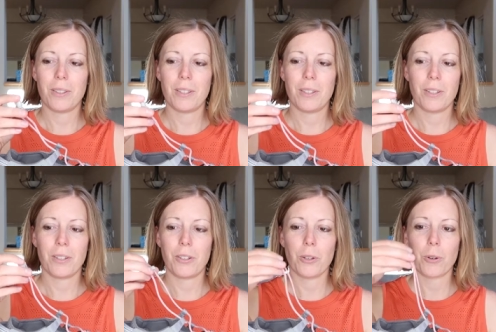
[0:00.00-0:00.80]
This is
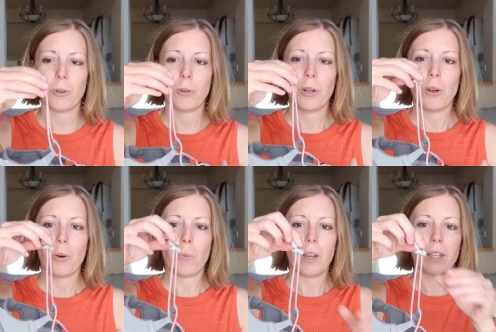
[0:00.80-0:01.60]
just a toggle
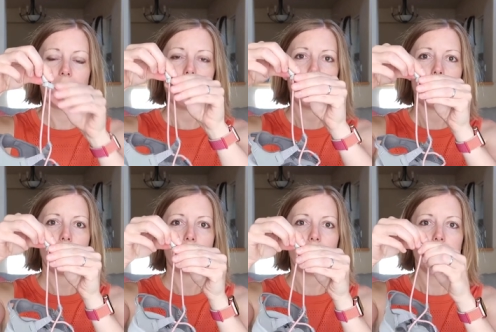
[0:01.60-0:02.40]
with a clip that
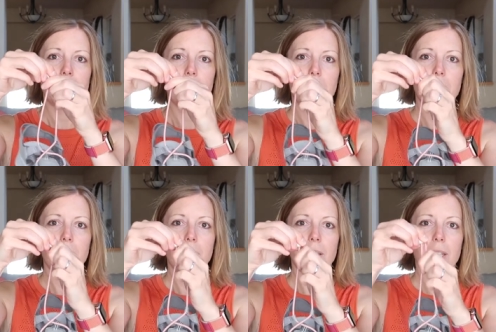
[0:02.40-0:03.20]
you slide down
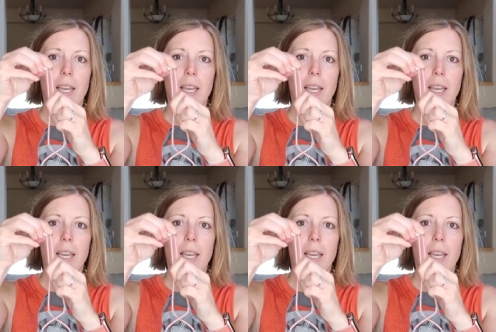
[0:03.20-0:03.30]
to